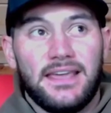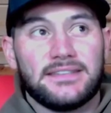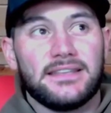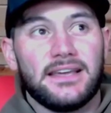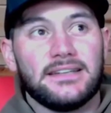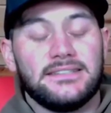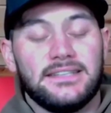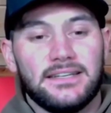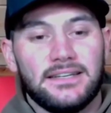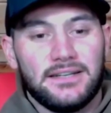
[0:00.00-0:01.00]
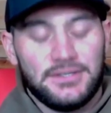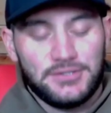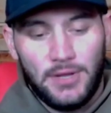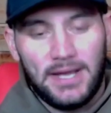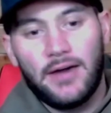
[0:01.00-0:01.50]
It's the idea.
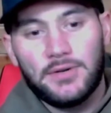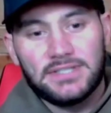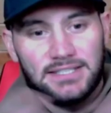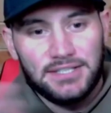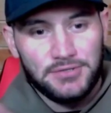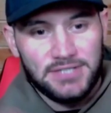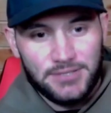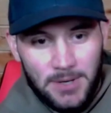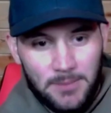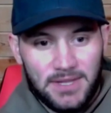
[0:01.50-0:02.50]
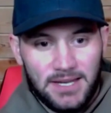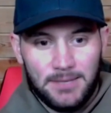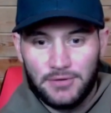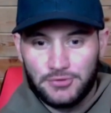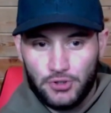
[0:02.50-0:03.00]
So like I always like to use this when I'm thinking
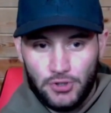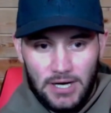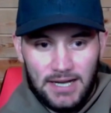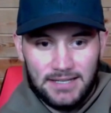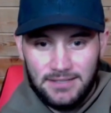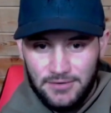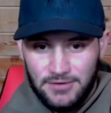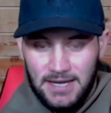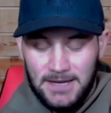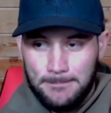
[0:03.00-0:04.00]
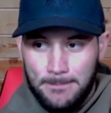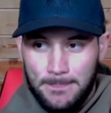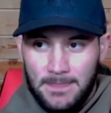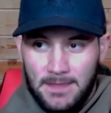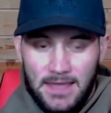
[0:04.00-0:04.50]
about try. Okay.
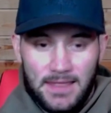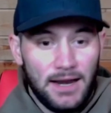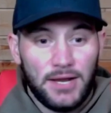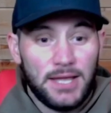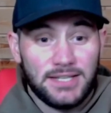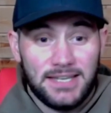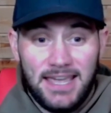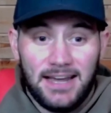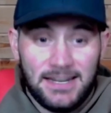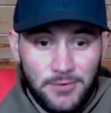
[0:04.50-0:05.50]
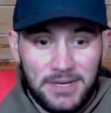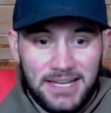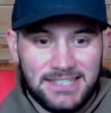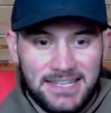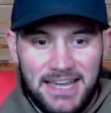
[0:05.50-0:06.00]
And then I'll get to can't because I want to
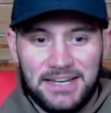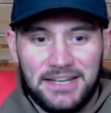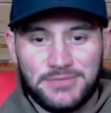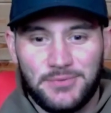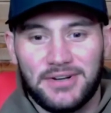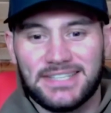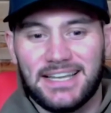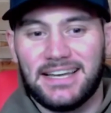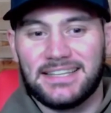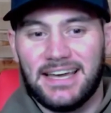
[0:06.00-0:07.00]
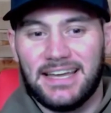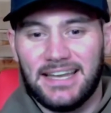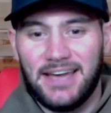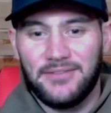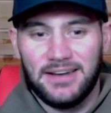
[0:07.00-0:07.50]
get to can't as well because I like that. And
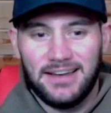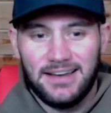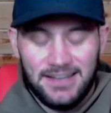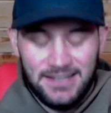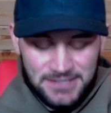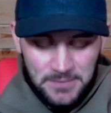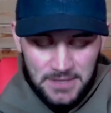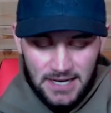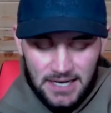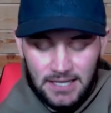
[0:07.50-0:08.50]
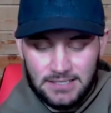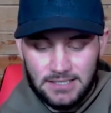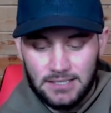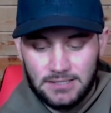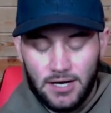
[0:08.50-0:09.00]
I have something that I like
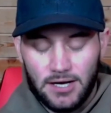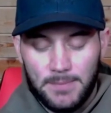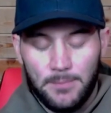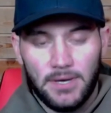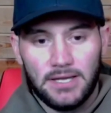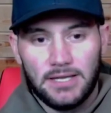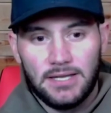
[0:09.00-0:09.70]
to talk about. But